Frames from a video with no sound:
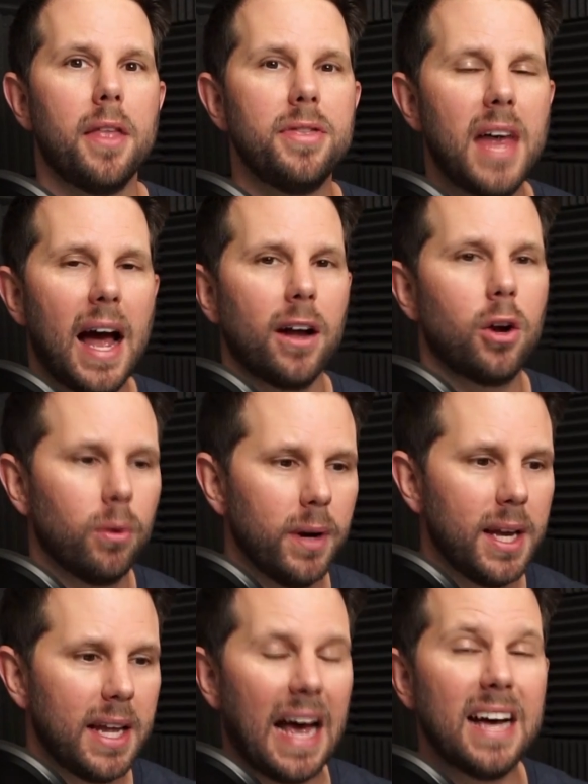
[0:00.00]
that
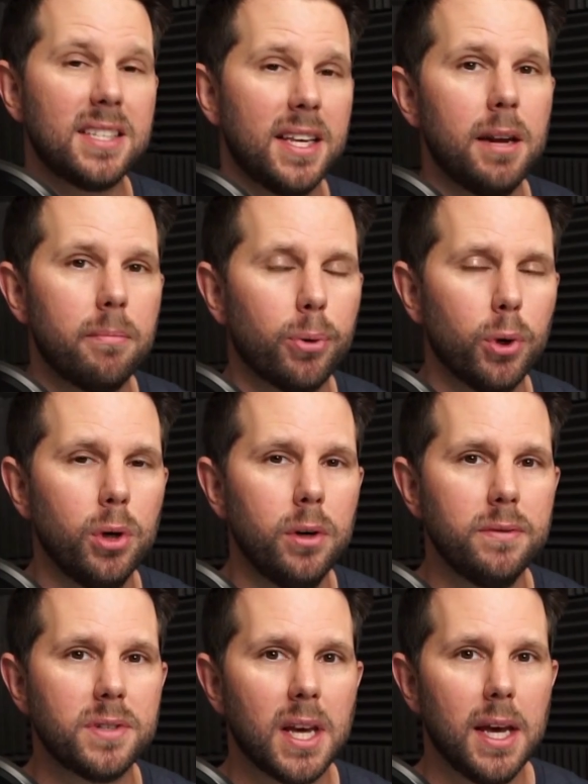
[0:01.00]
grid, as it
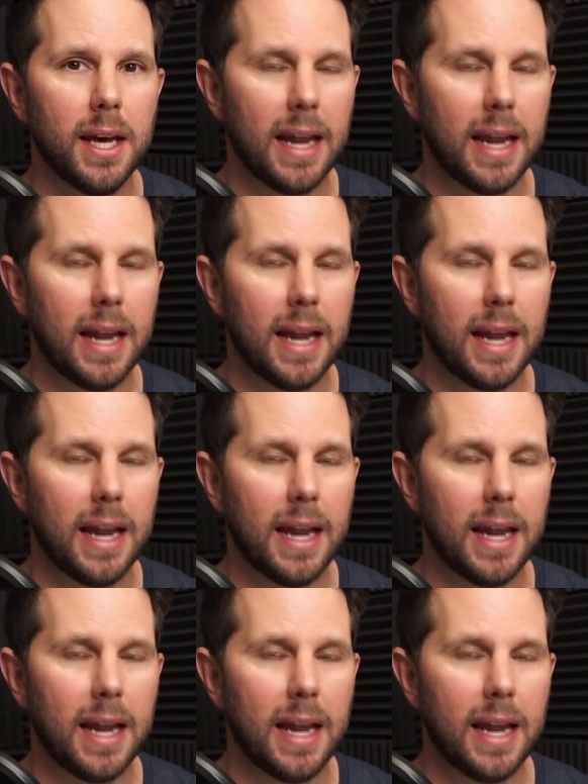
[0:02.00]
improves,